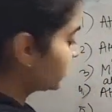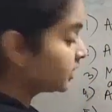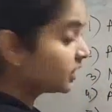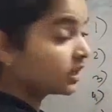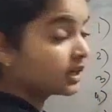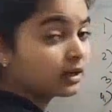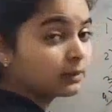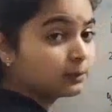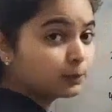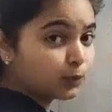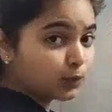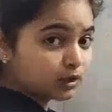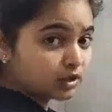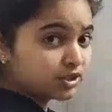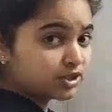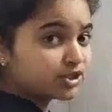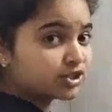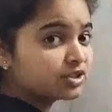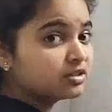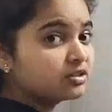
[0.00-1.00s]
the
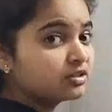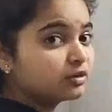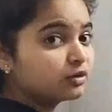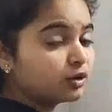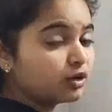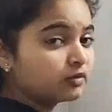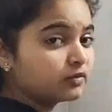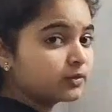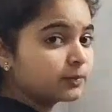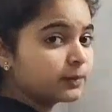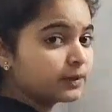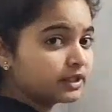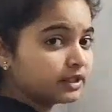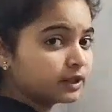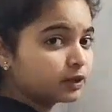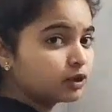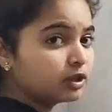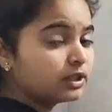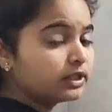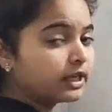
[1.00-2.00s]
composition of a
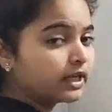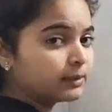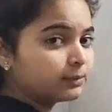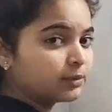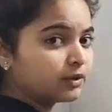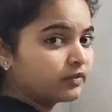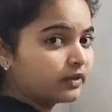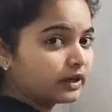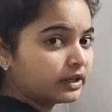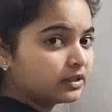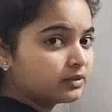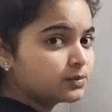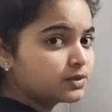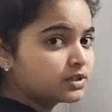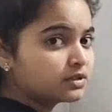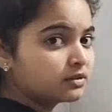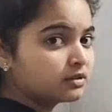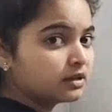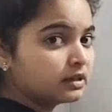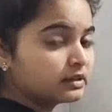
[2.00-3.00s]
particular type of atoms
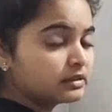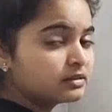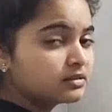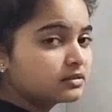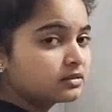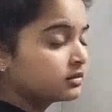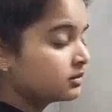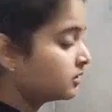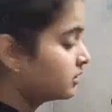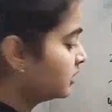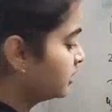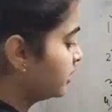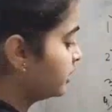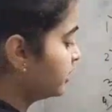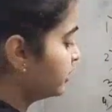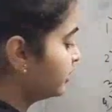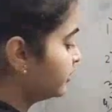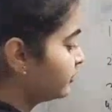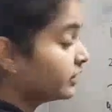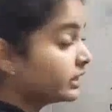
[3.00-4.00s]
is
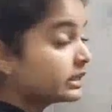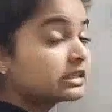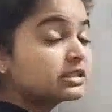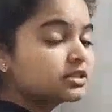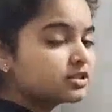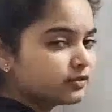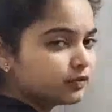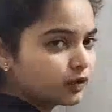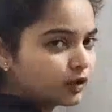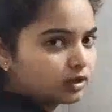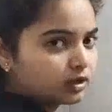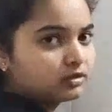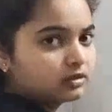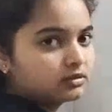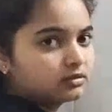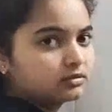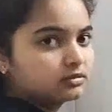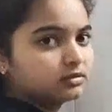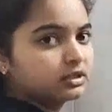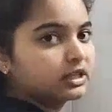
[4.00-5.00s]
fixed for
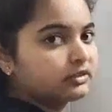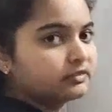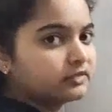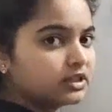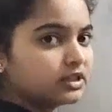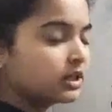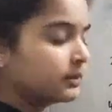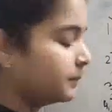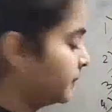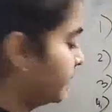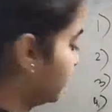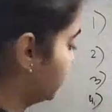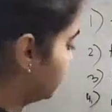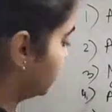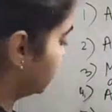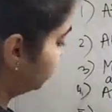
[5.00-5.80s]
a given compound.